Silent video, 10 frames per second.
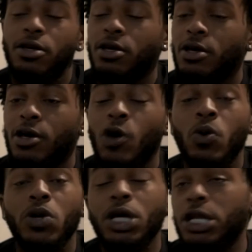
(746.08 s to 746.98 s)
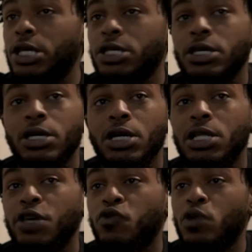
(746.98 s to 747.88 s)
I don't want none of that shit. I
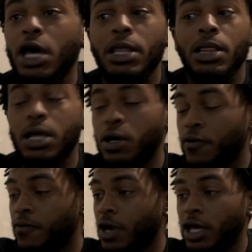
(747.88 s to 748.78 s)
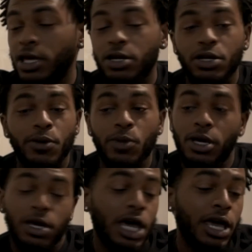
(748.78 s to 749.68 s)
left. I ended up, man,
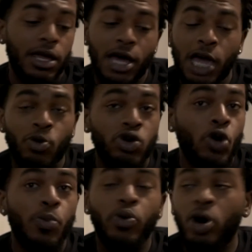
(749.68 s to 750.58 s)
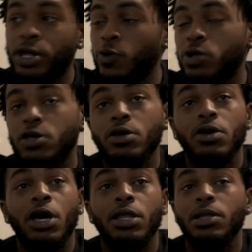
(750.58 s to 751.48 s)
I ain't want no parts. I
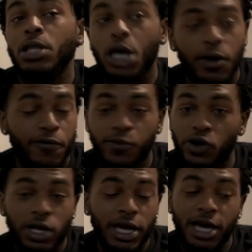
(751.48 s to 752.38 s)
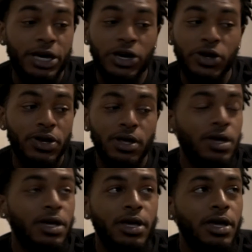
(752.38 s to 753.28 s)
left, bro. Like, I couldn't.
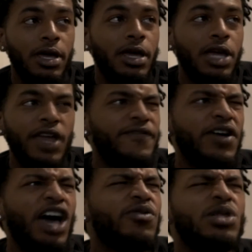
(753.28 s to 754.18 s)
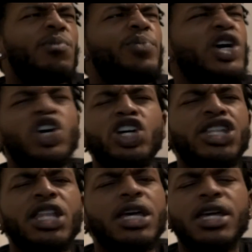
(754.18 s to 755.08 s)
I was embarrassed. Like,